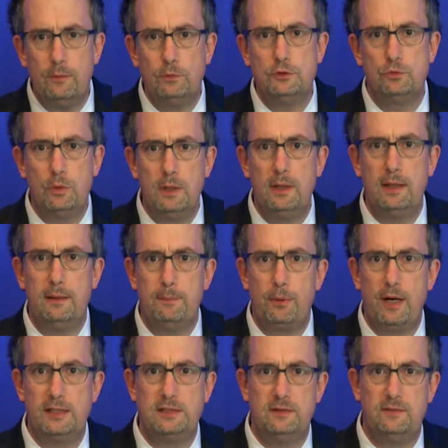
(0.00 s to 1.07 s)
that was really
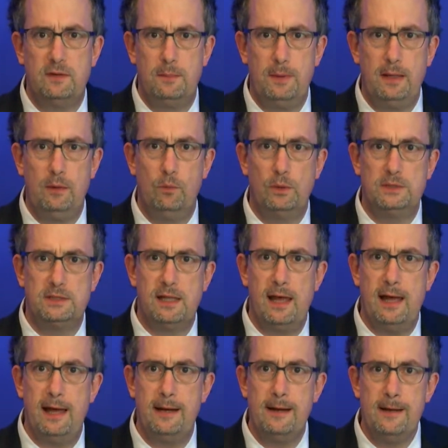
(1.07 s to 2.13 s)
impressive to me was
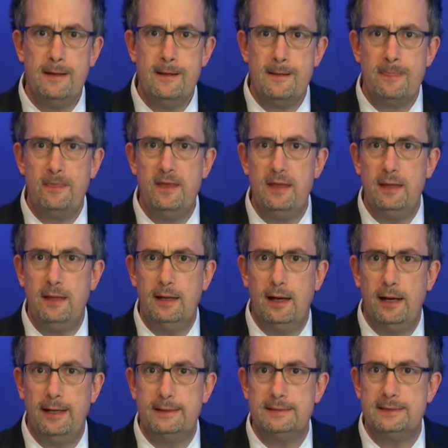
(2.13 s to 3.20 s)
that
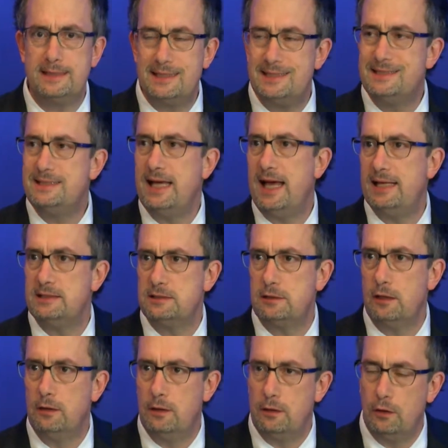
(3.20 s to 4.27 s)
the success,
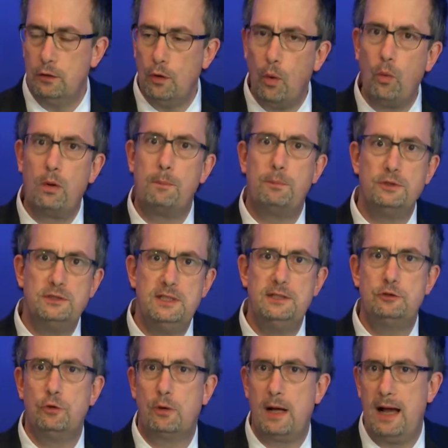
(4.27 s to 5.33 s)
the lower
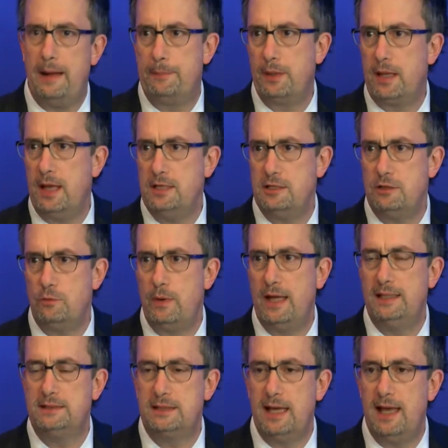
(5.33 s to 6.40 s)
procedural complication
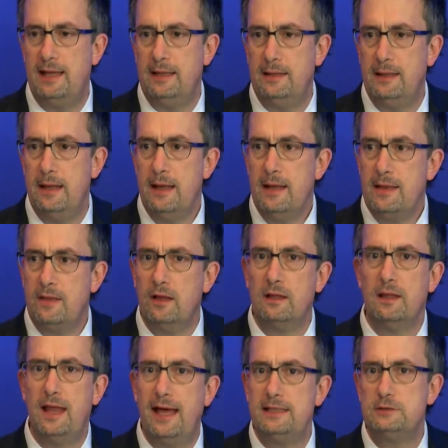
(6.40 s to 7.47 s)
rates and the
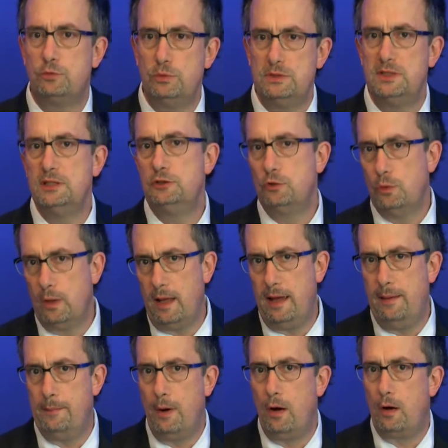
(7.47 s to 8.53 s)
less residual
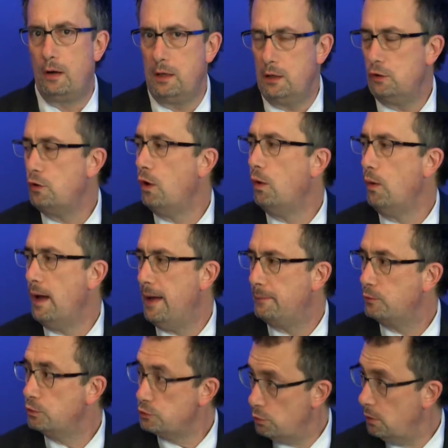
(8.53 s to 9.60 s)
MR in
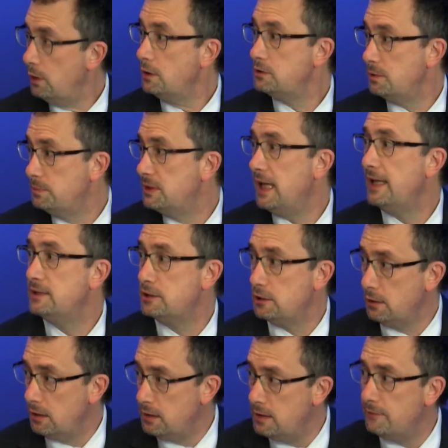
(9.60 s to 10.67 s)
COAPT was really
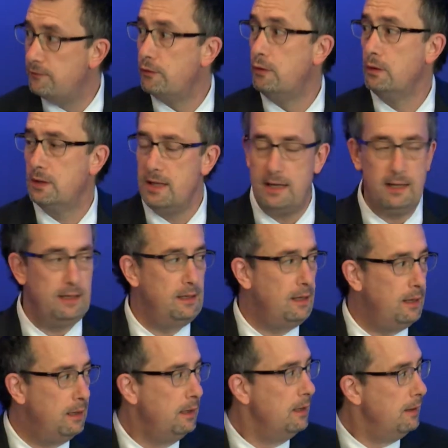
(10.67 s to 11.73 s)
substantially different than in
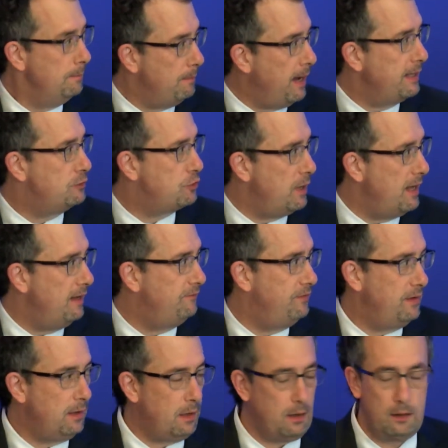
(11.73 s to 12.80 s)
the MITRA
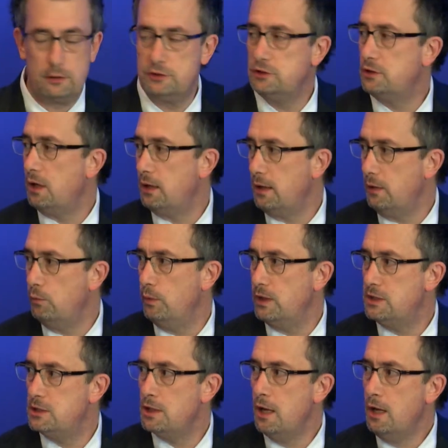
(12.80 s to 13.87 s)
FR study,
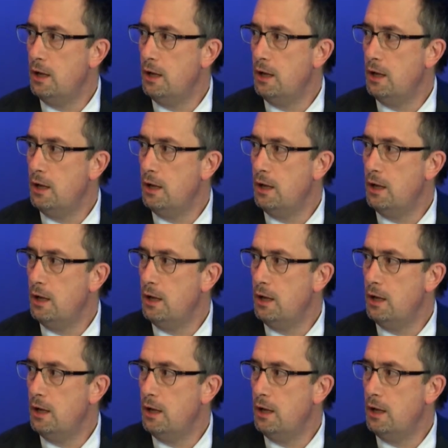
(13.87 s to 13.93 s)
which